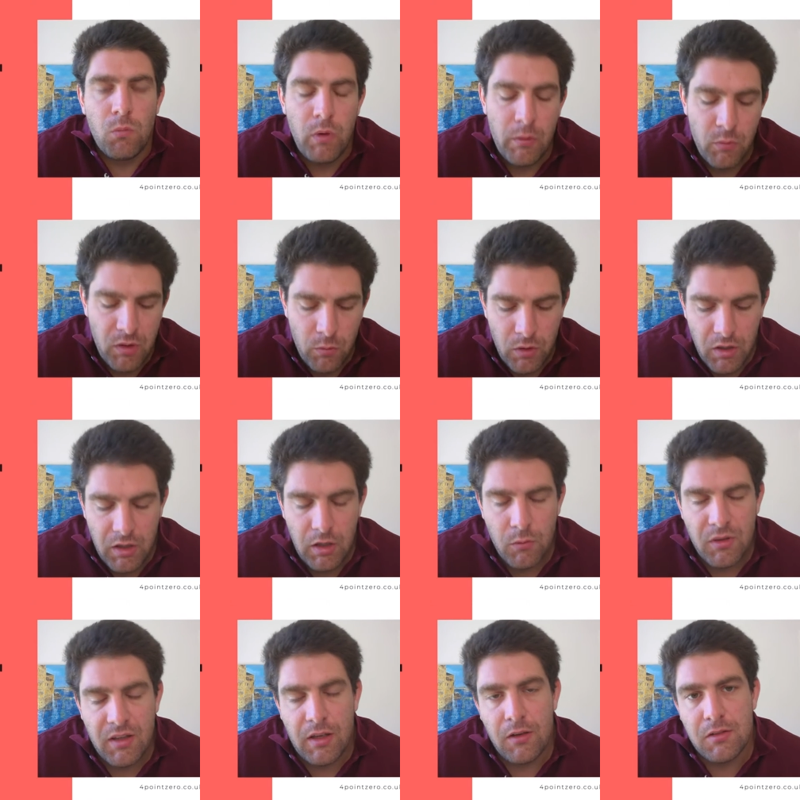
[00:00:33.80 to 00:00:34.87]
when we're working
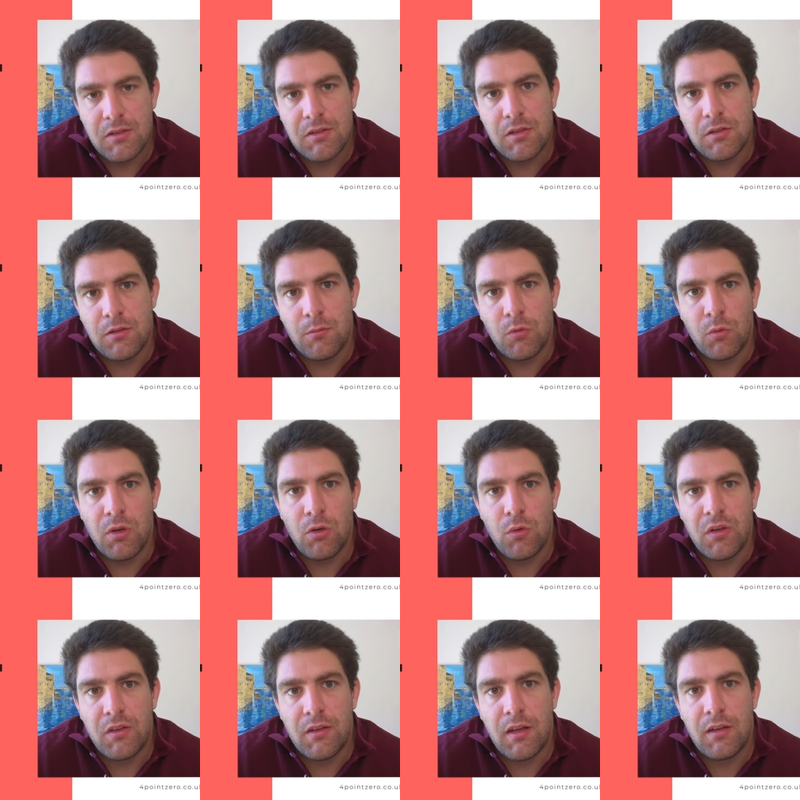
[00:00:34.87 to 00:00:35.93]
with accounting systems, we
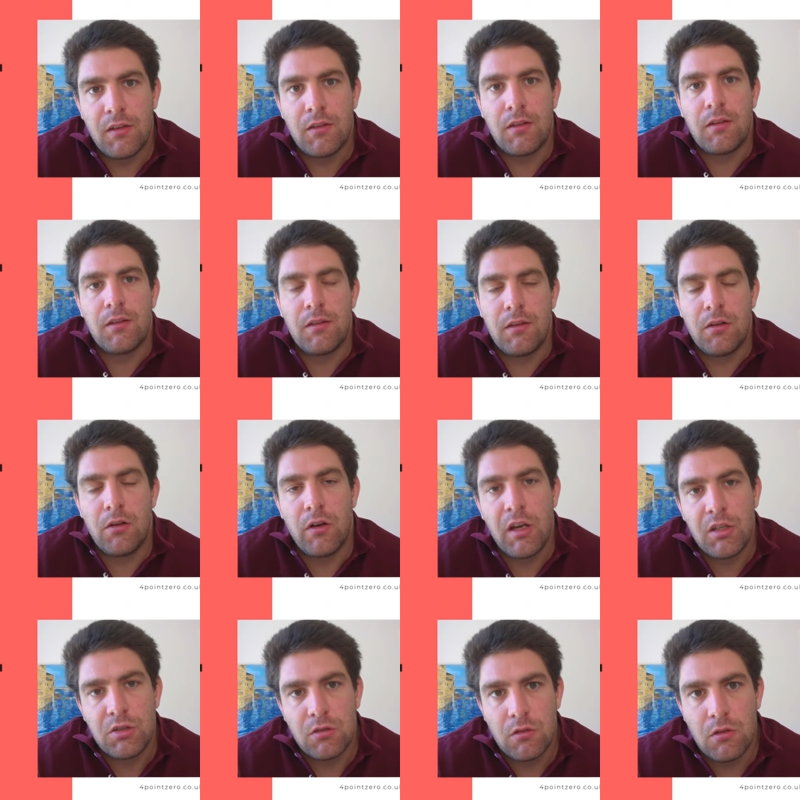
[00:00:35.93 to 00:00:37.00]
always take into
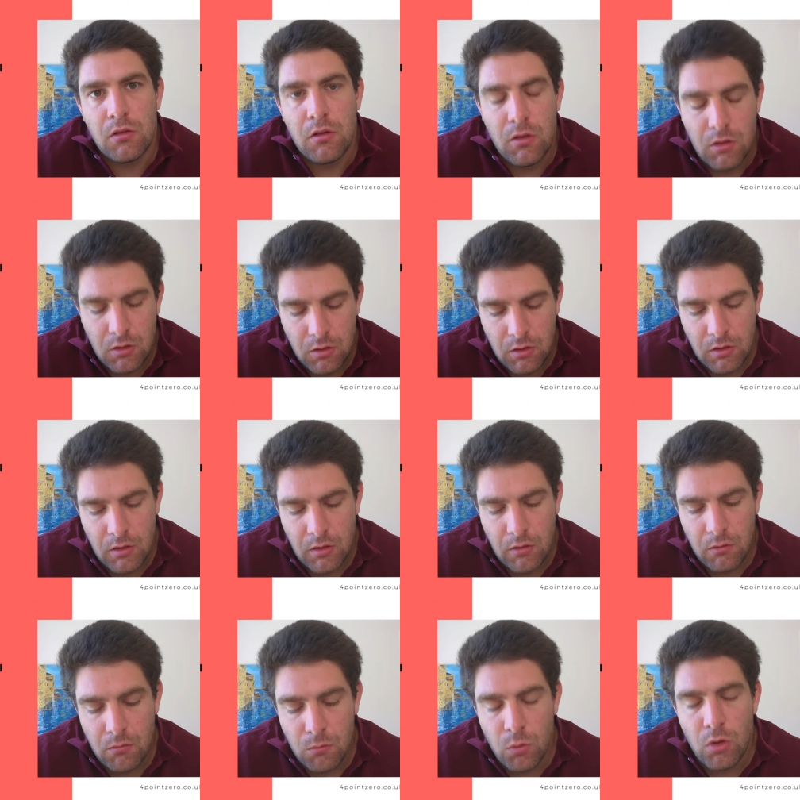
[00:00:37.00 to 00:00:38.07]
consideration
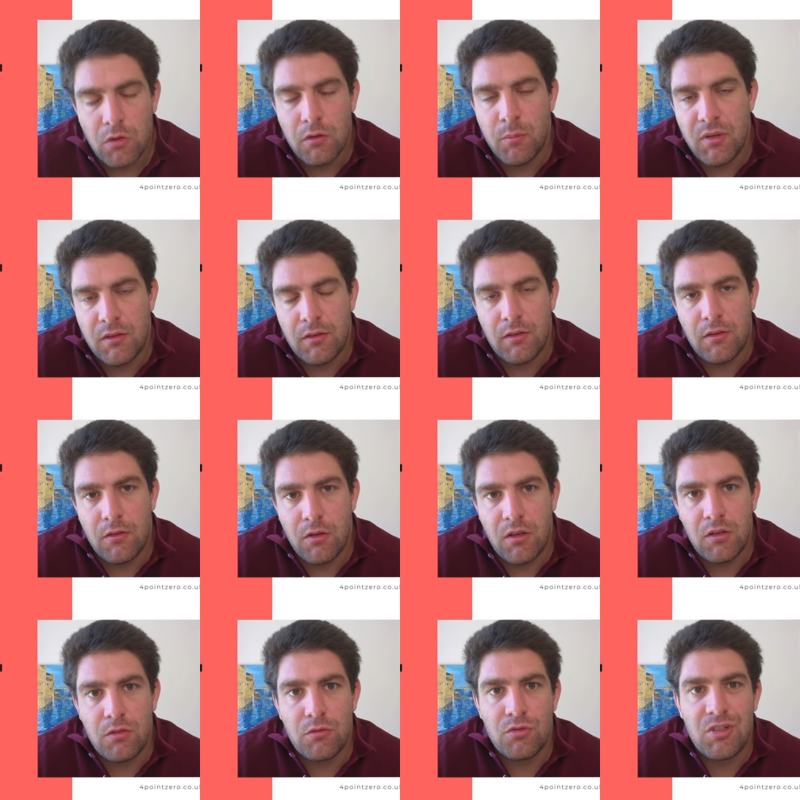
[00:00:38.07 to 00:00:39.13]
what the business is
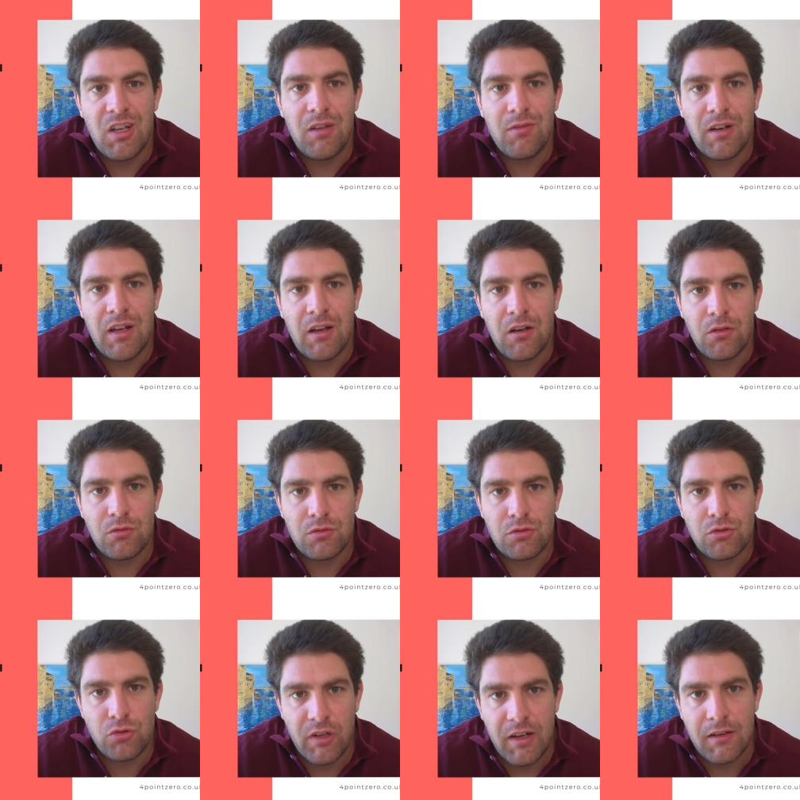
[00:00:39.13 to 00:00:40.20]
looking to achieve and how
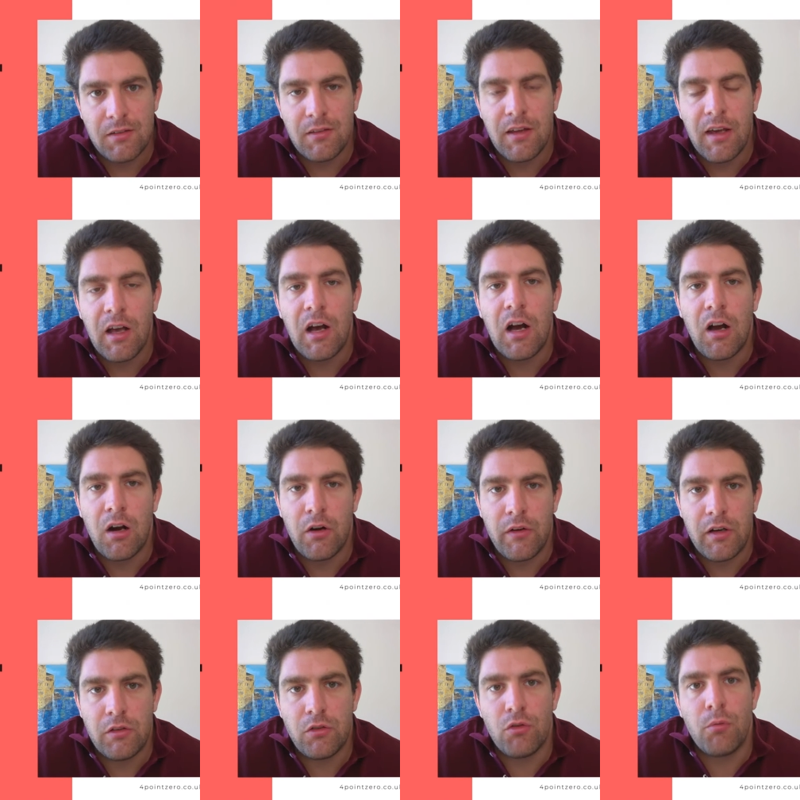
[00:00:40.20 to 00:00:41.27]
strict they are
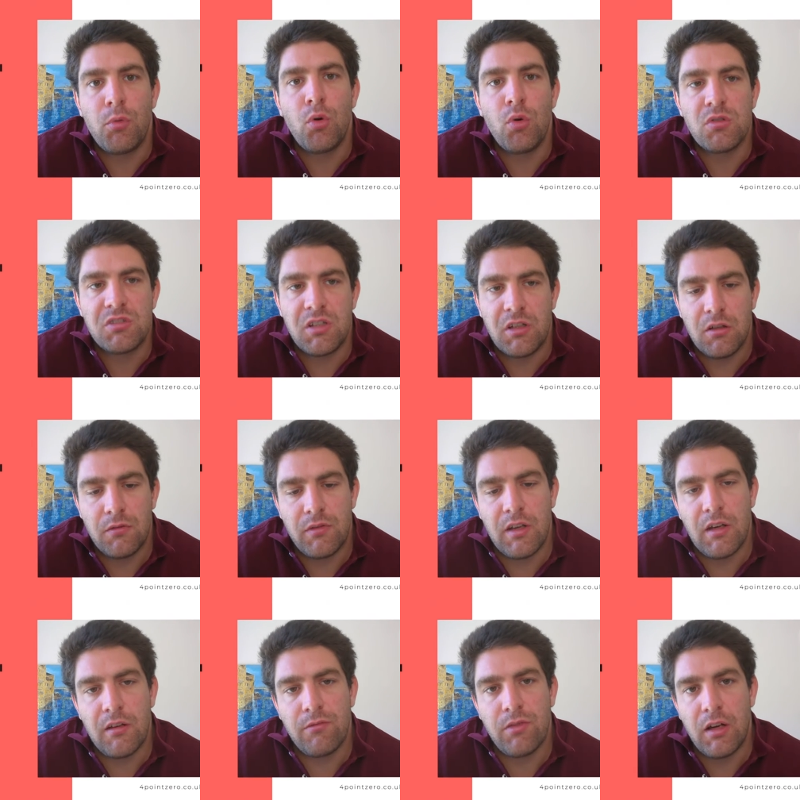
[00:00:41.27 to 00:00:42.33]
around the reporting of
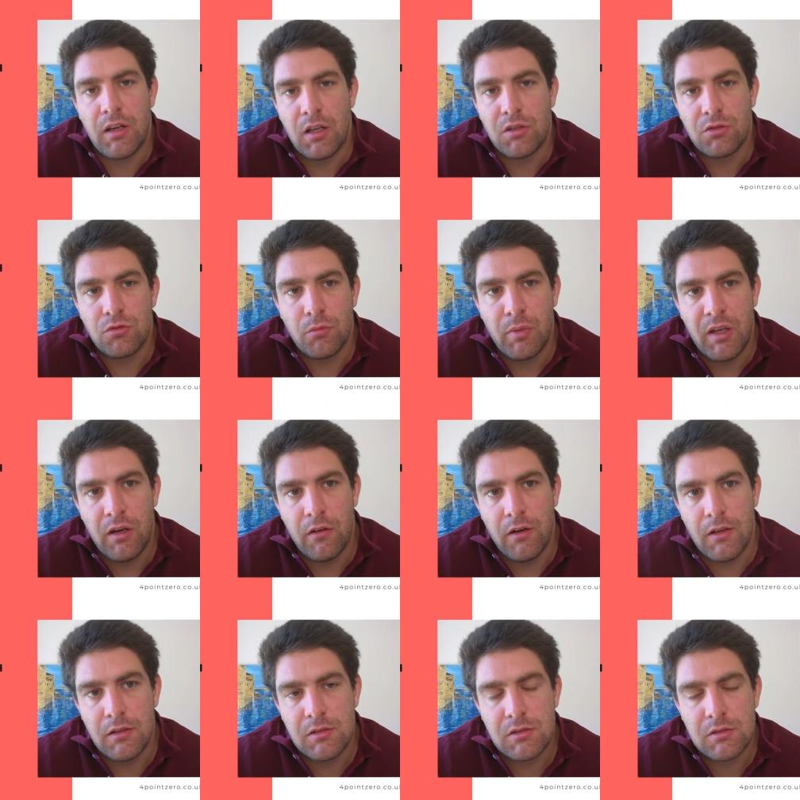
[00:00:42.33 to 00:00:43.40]
their financial
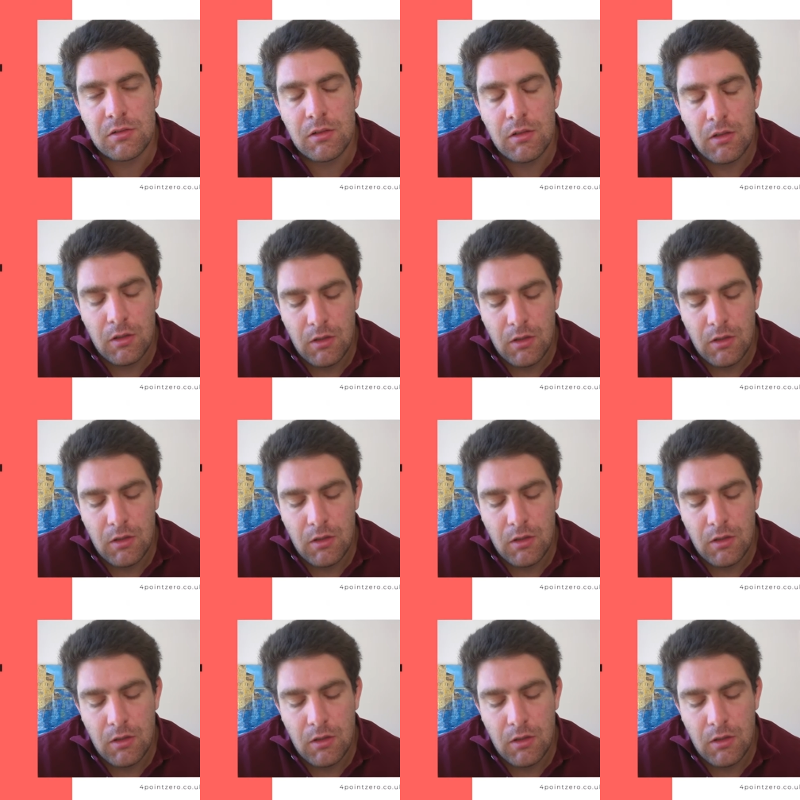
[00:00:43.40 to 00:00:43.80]
periods.